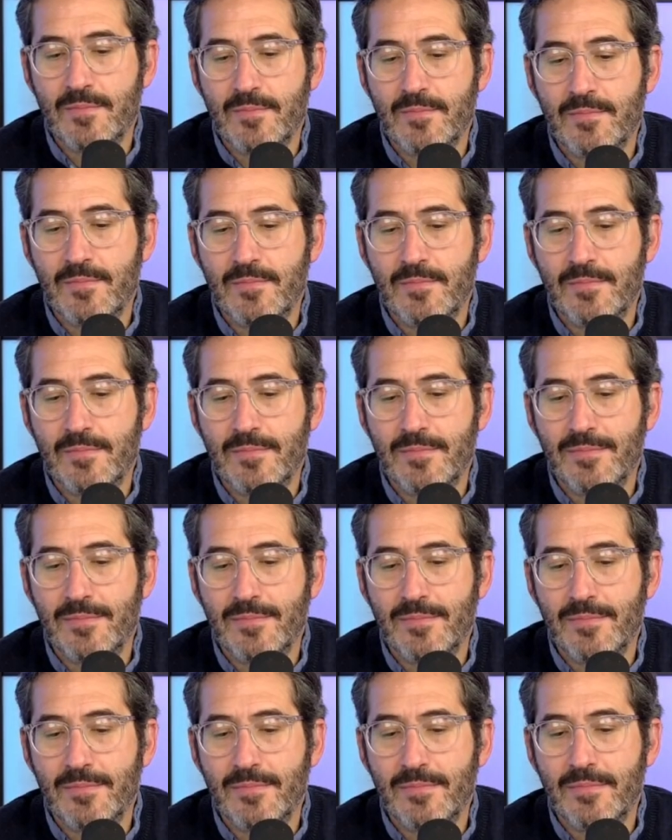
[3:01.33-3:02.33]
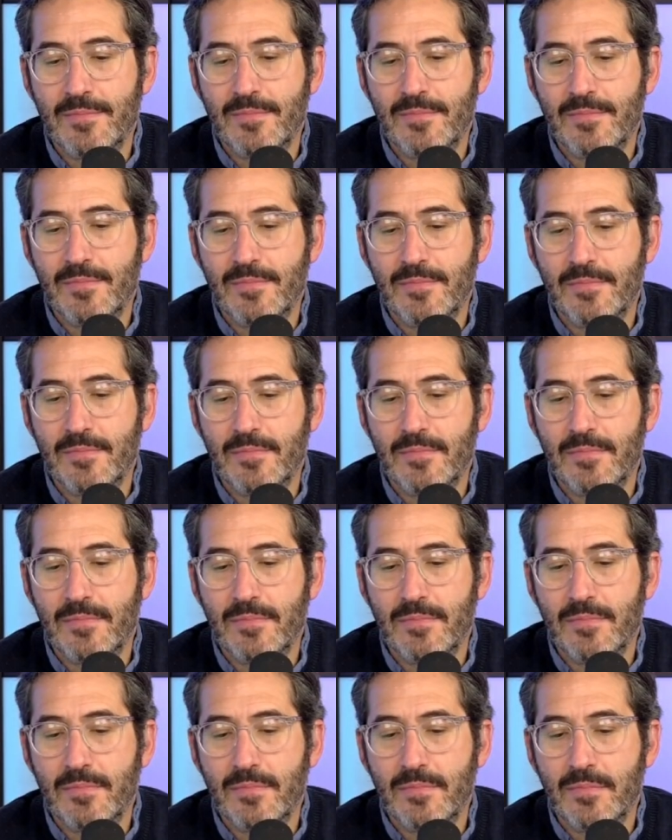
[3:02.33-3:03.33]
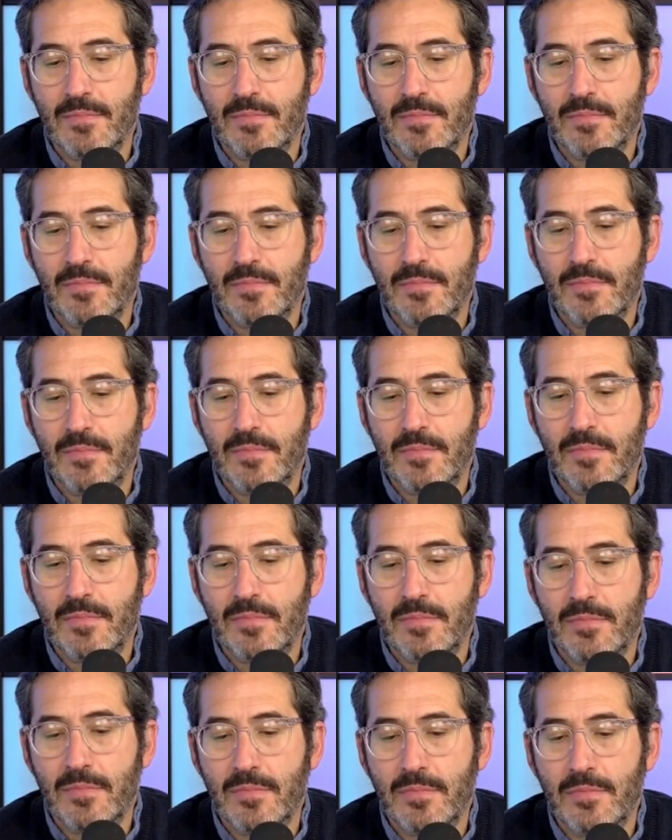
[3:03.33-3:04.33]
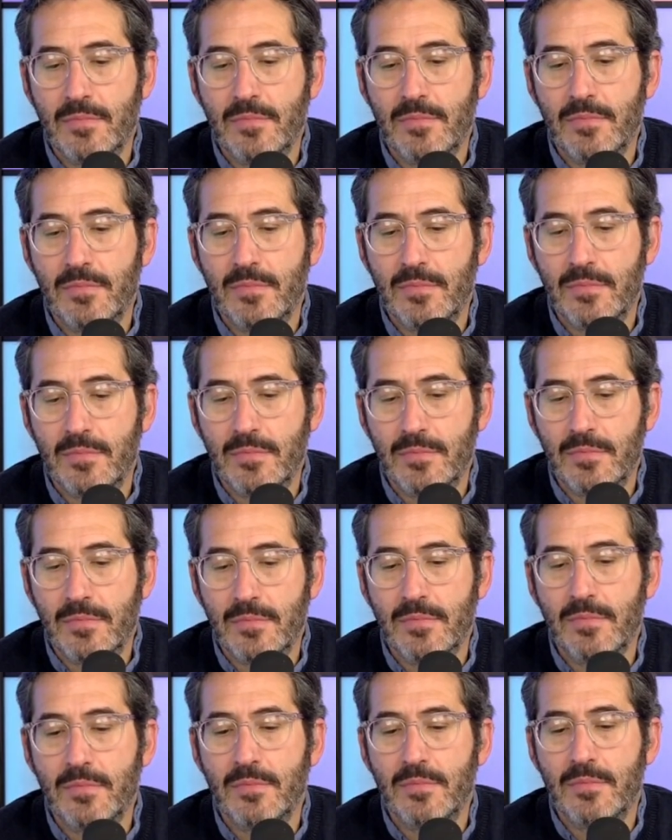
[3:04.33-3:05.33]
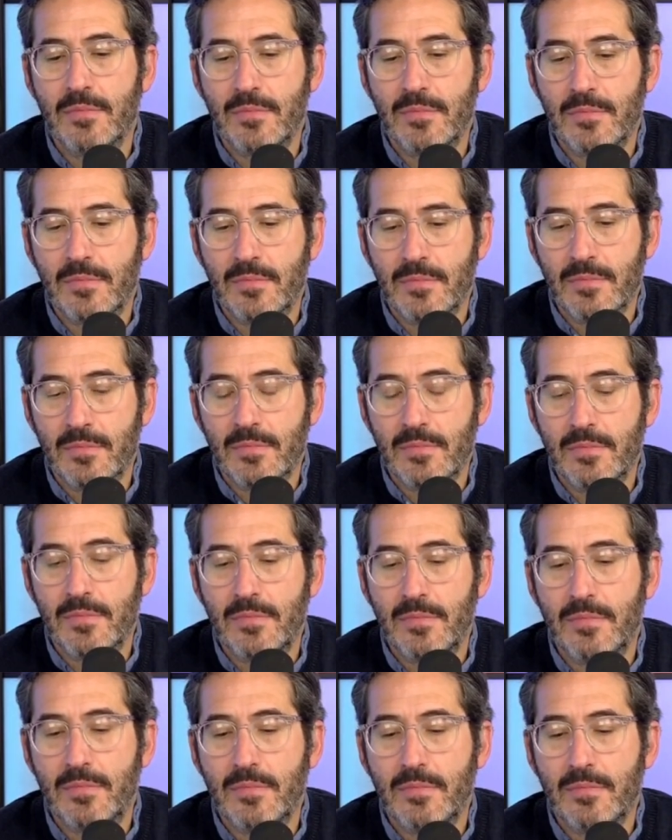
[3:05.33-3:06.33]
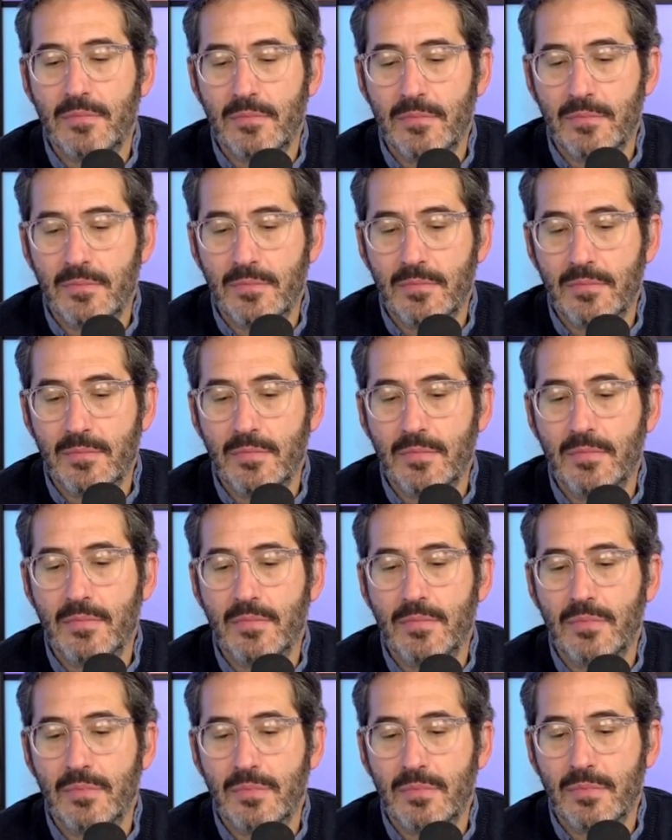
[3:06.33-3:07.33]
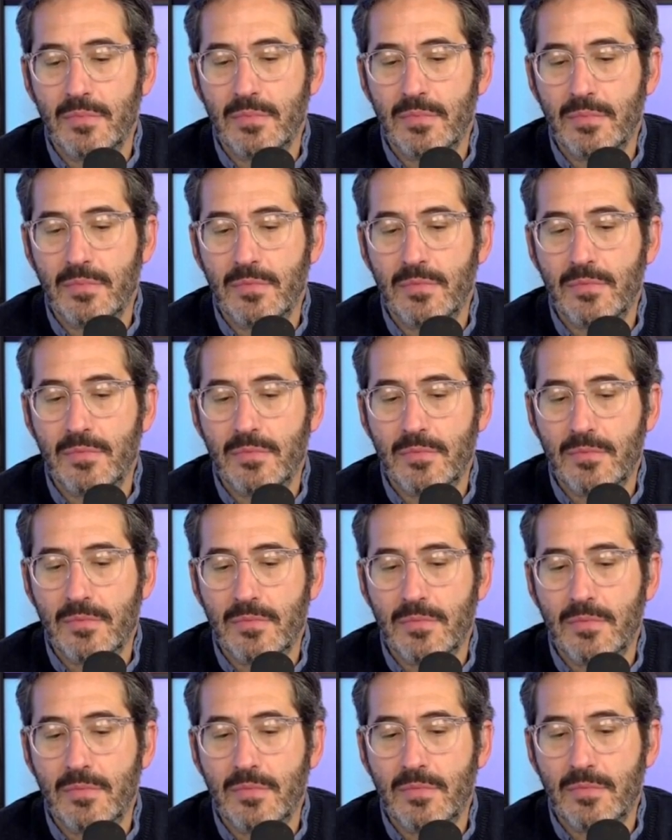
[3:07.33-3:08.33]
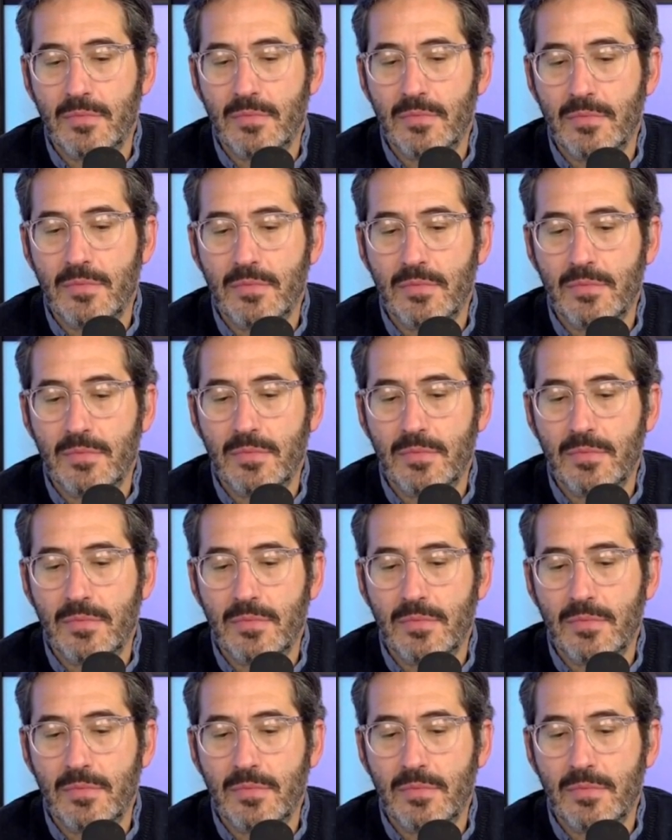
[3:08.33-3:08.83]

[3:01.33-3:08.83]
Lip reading: (silent)